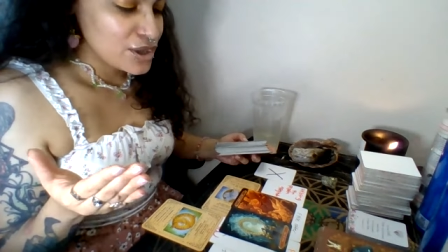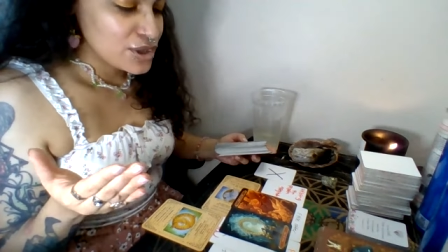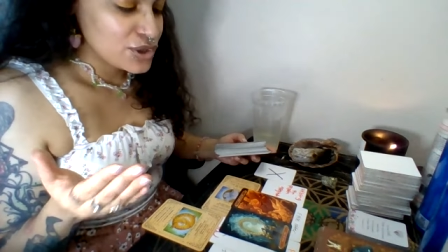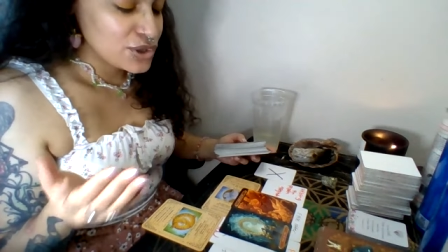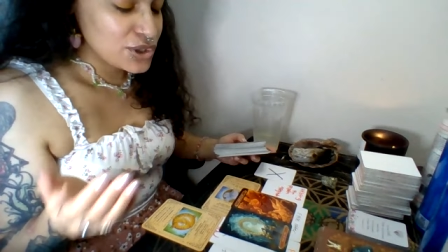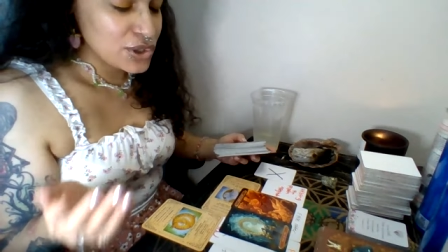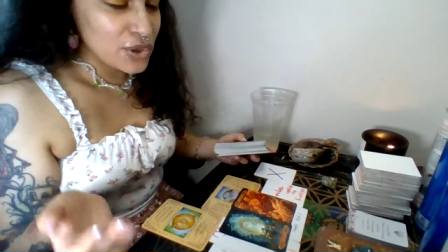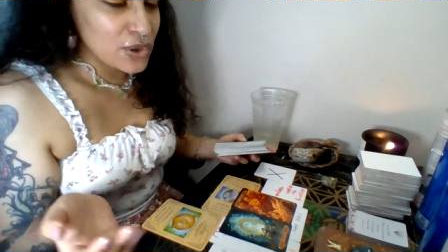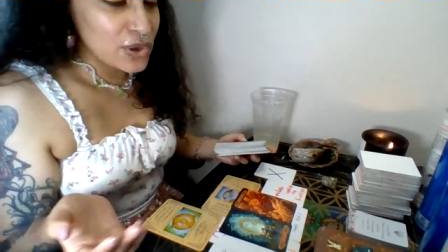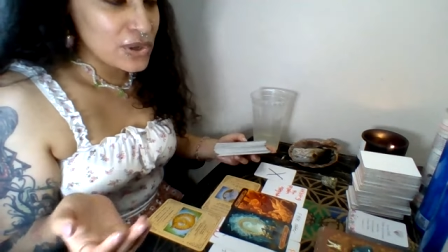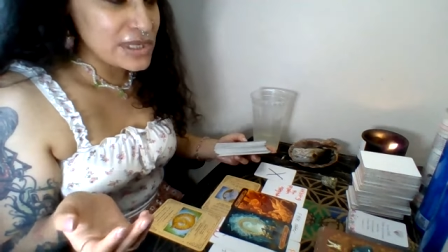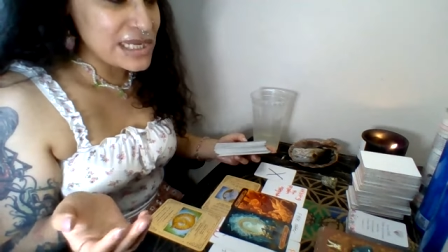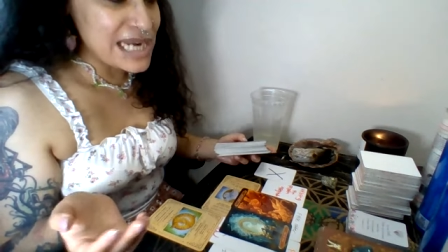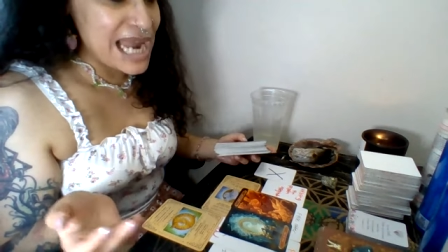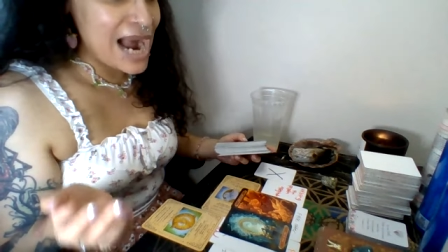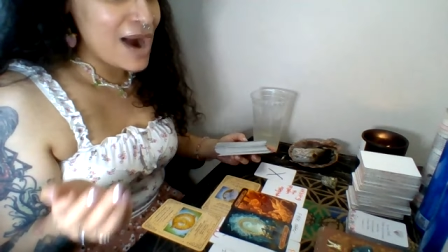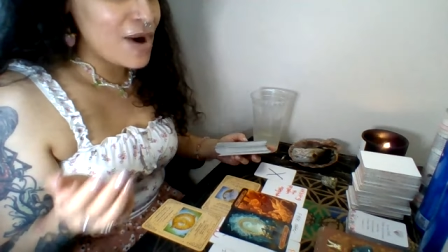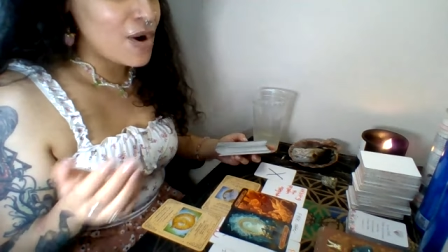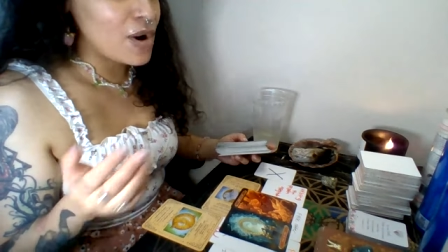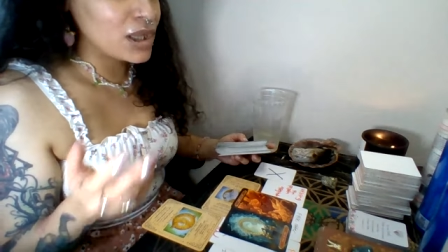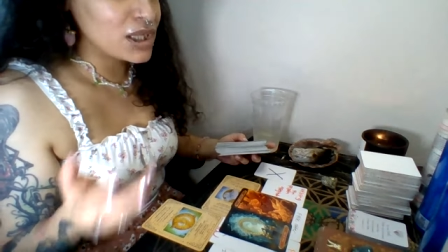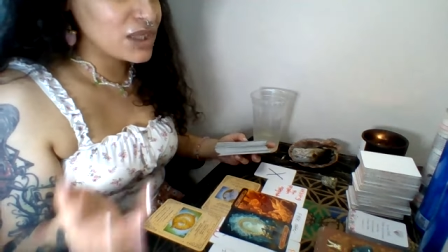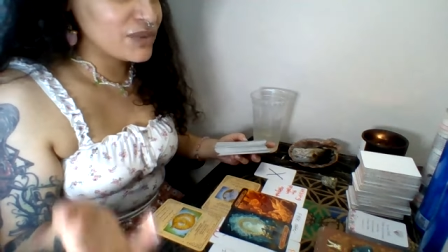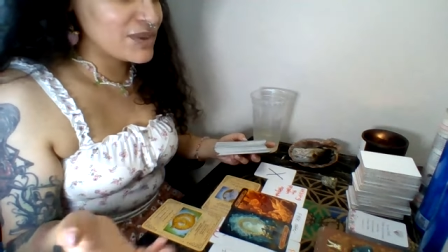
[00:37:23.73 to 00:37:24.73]
So now,
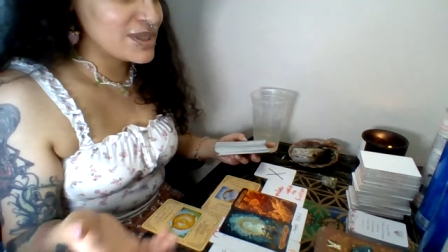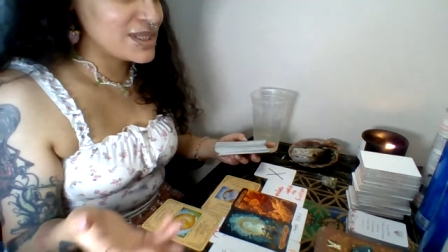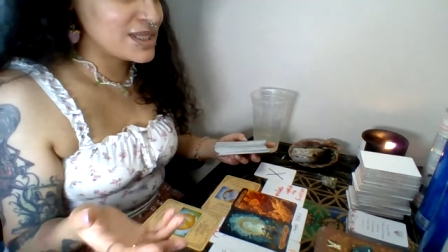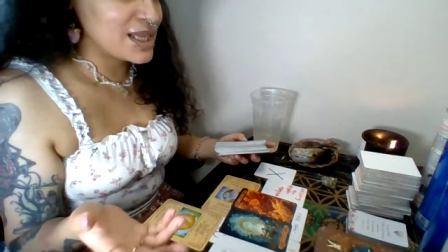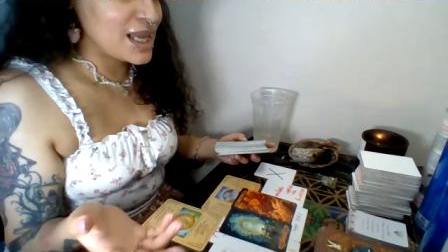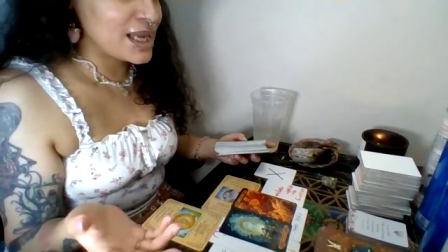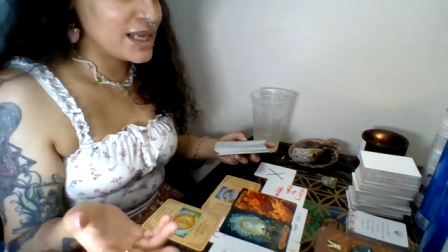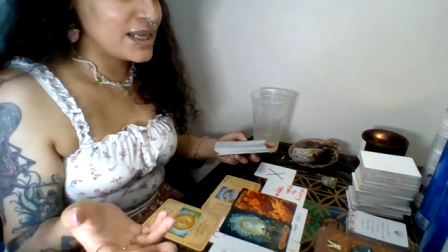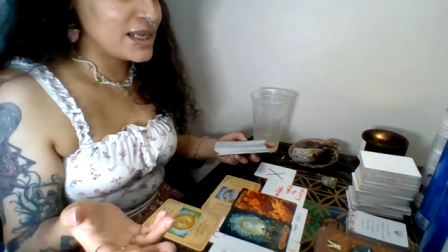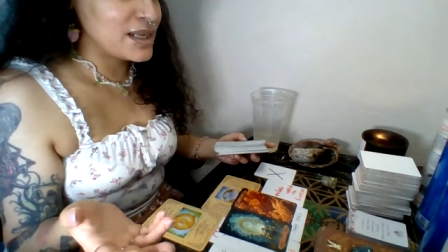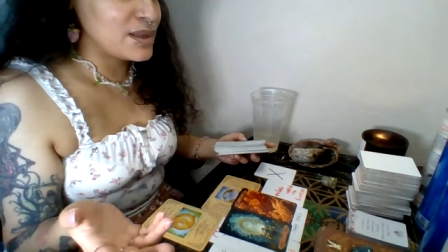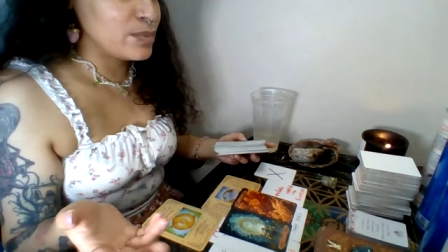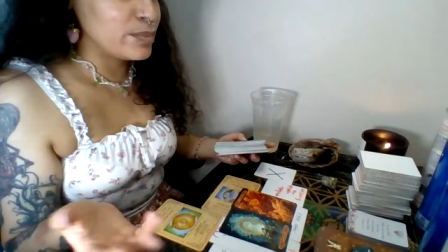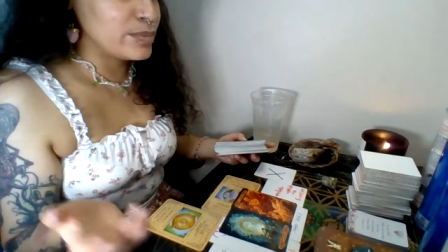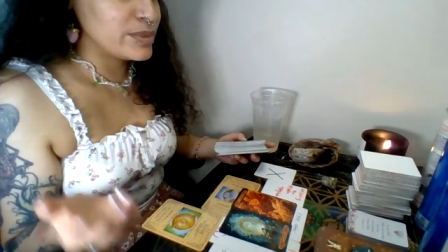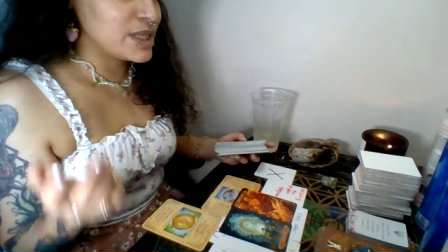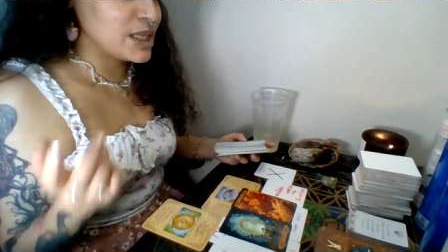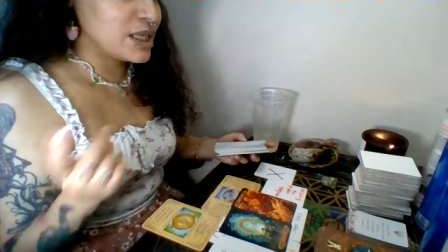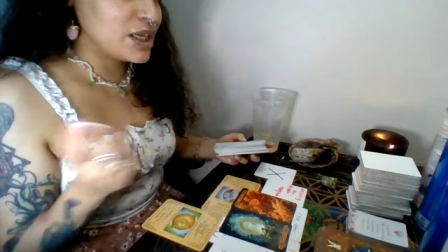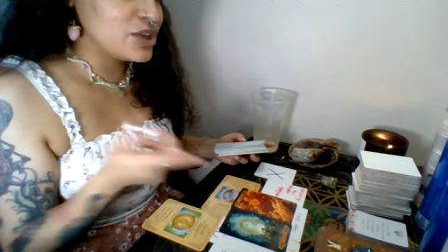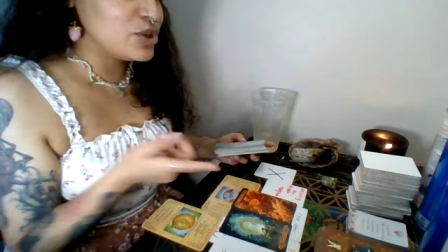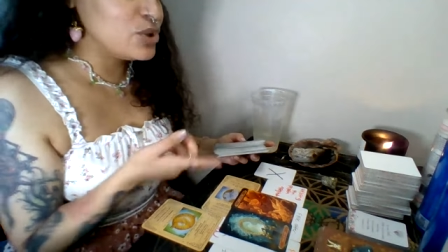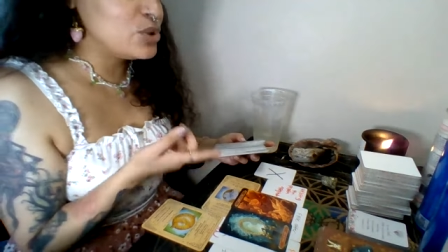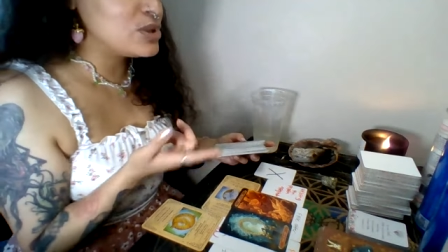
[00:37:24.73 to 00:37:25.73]
all of a sudden,
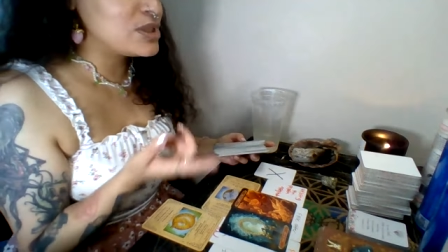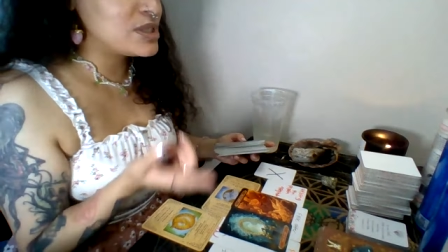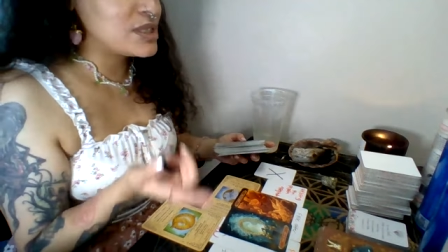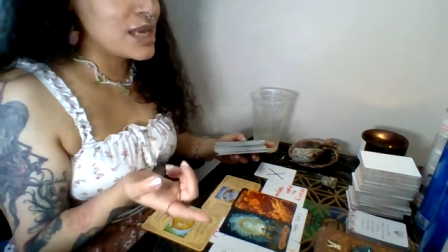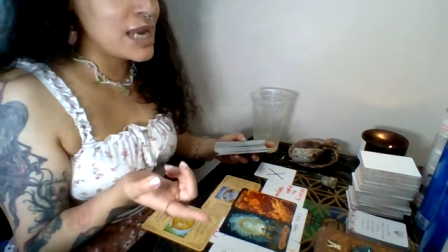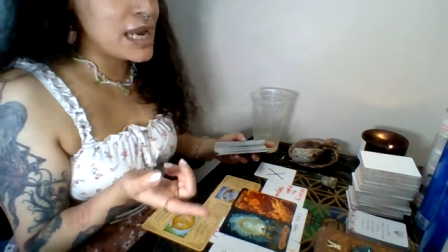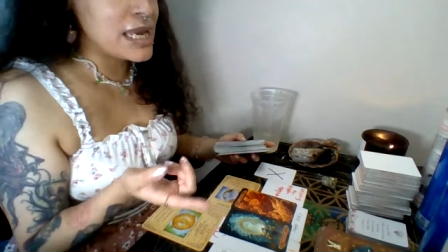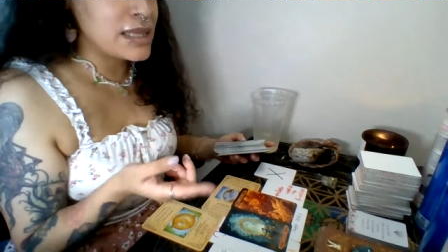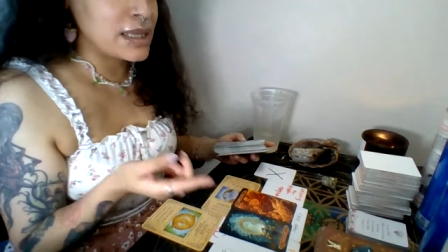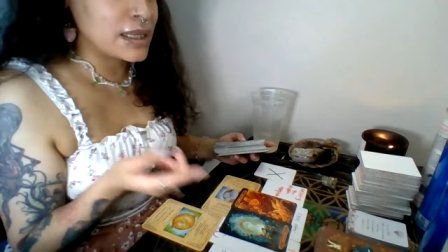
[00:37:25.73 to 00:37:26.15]
didn't you say